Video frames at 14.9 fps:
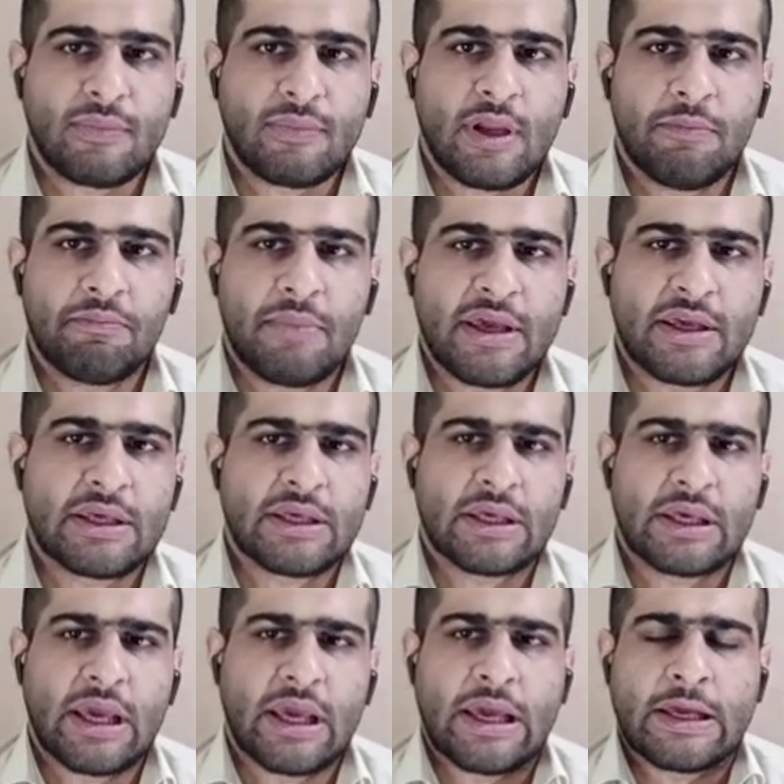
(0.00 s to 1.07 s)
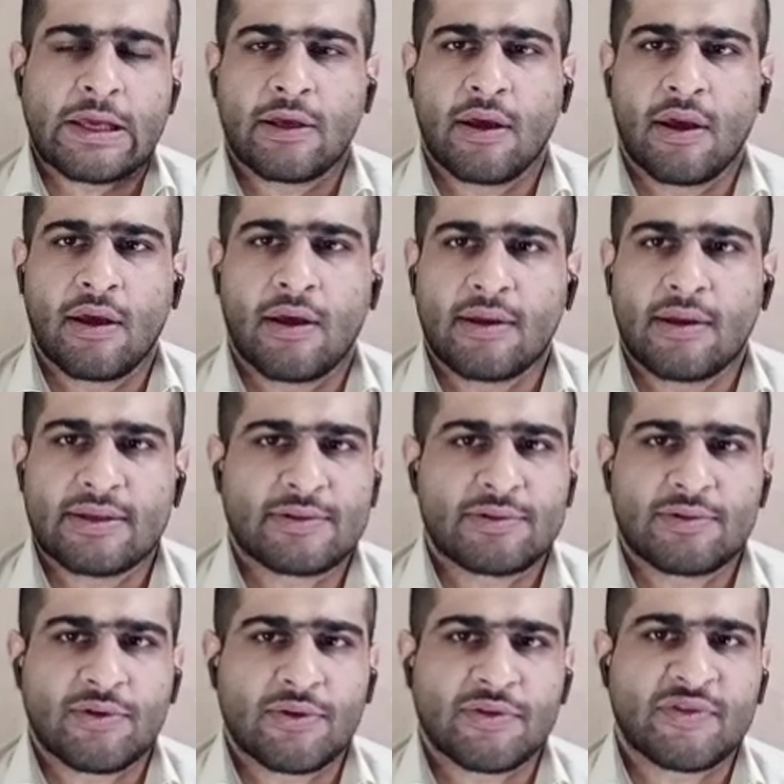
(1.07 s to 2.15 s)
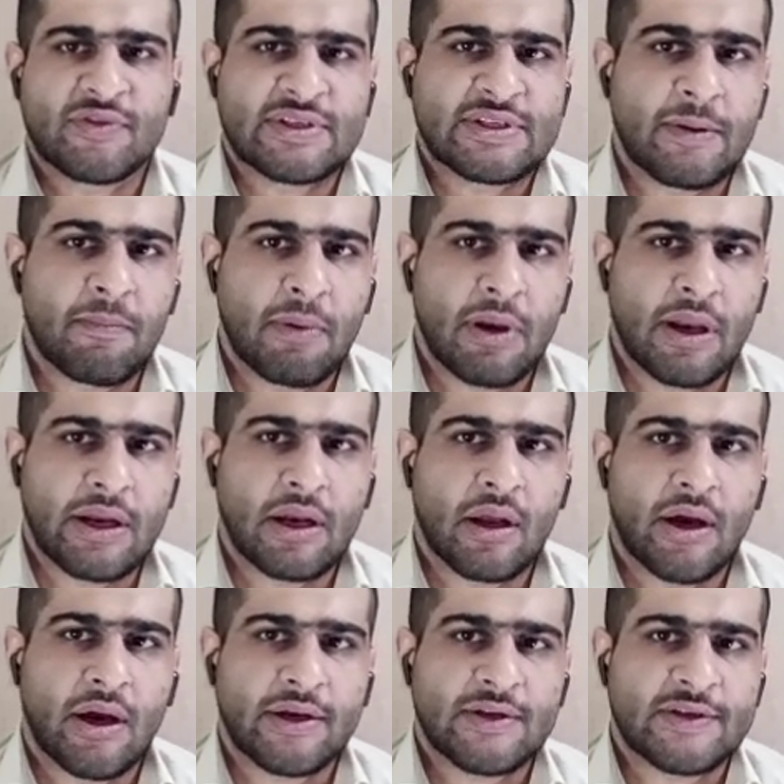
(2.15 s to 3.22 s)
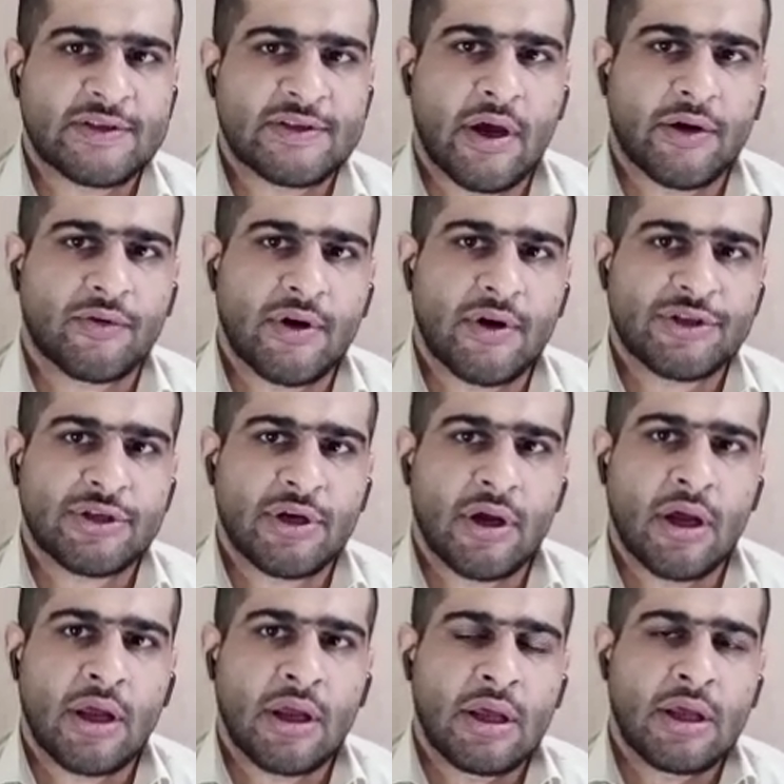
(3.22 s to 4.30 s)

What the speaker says: making a sort of assembly line inside Russia